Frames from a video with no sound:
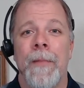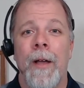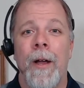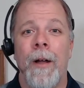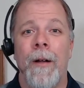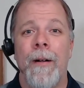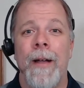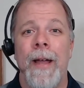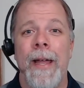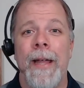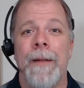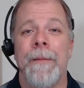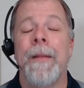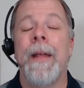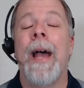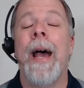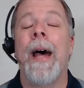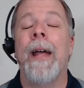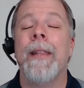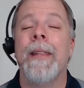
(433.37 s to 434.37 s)
All right,
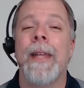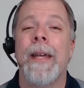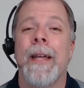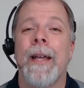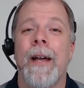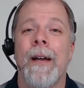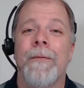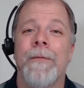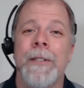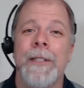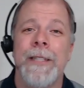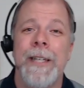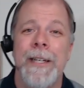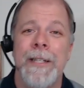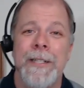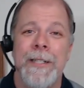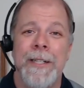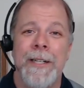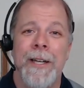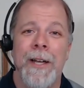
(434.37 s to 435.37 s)
how did that
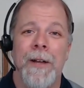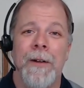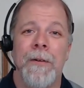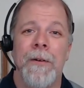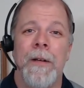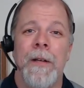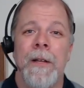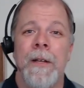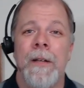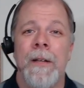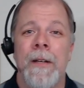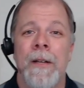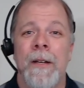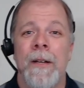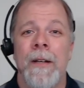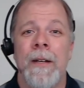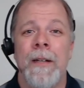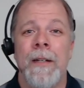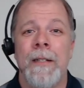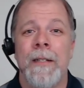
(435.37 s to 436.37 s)
conversation go?
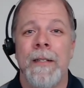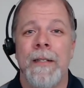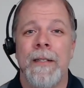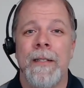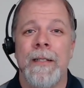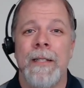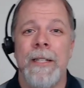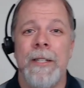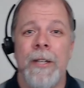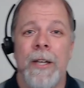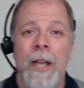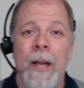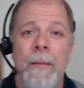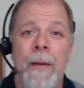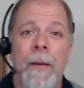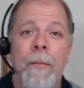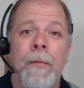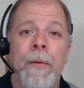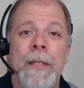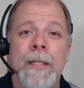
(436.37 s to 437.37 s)
Did you come
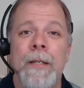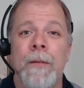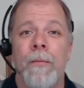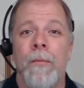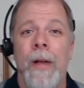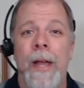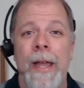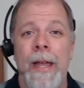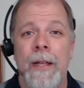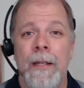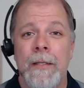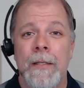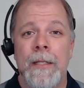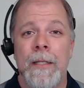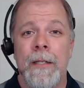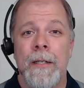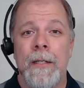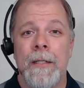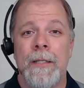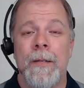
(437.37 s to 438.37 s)
up with some ways,
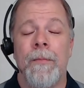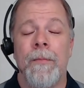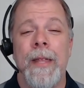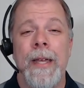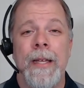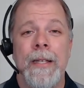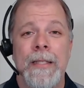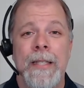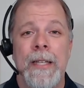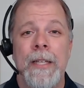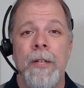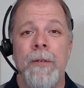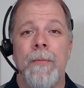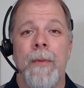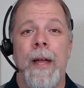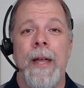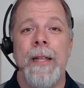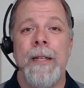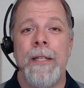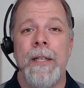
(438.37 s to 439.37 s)
some things that you
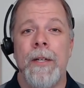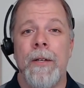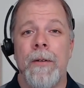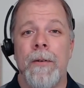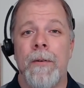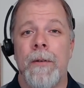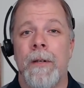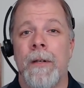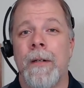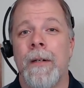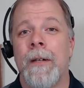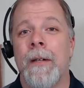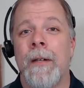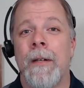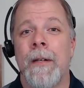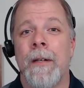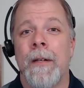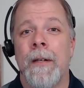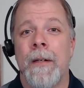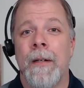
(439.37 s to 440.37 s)
might do
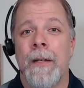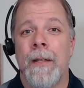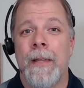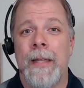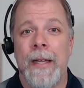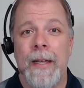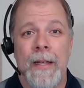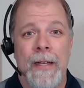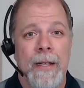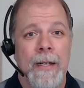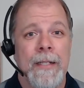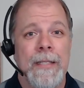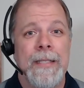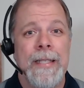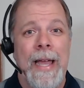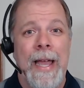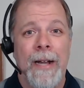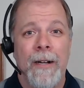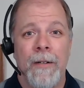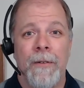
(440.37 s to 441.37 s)
that kind of
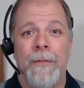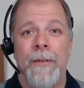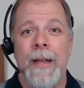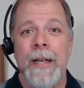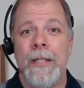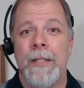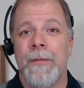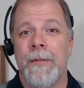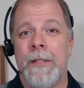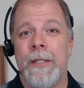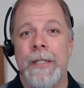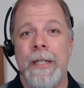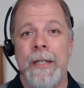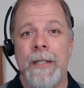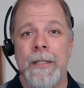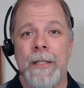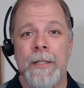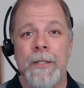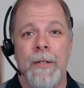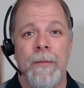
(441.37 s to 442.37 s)
sacrifice for
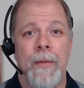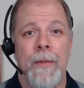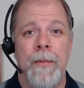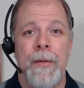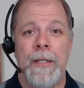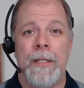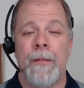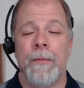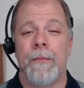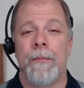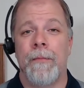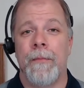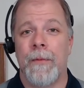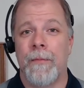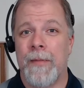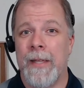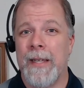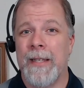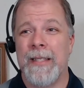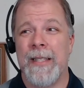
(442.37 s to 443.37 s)
Jesus, or maybe some
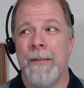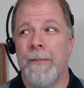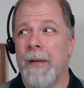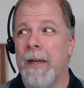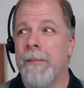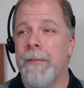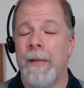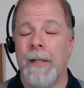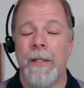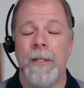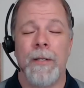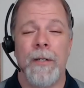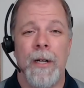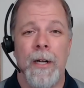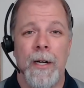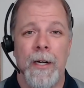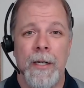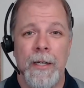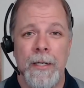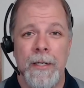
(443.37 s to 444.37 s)
things that might be a little
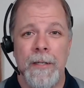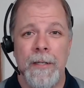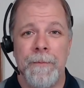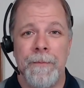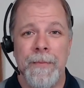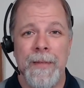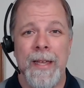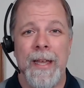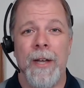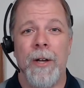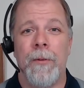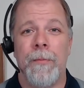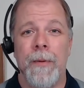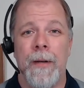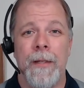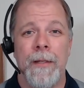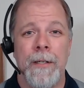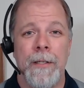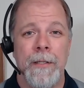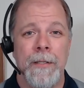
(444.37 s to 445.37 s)
hard to help
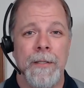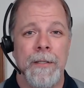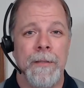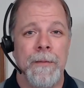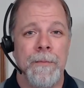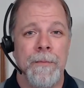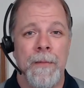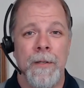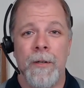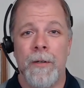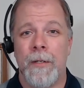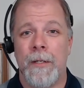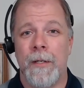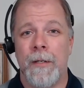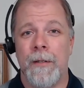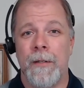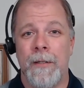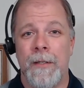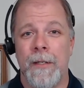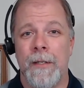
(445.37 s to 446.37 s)
others or
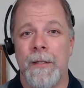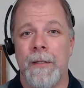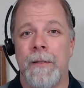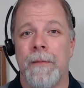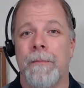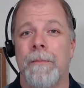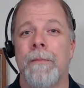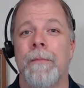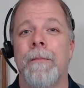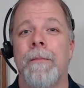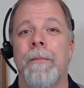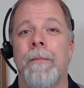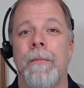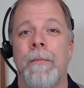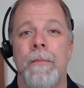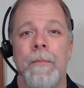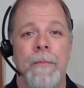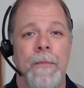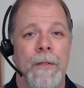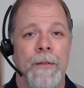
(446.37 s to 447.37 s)
to
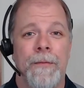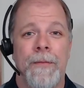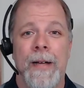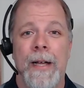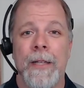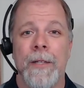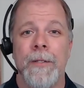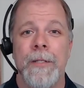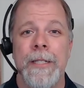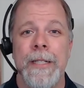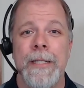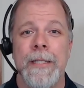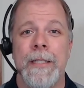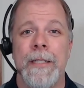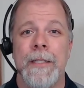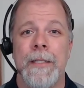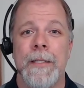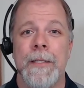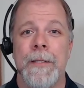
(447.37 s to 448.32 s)
follow Jesus?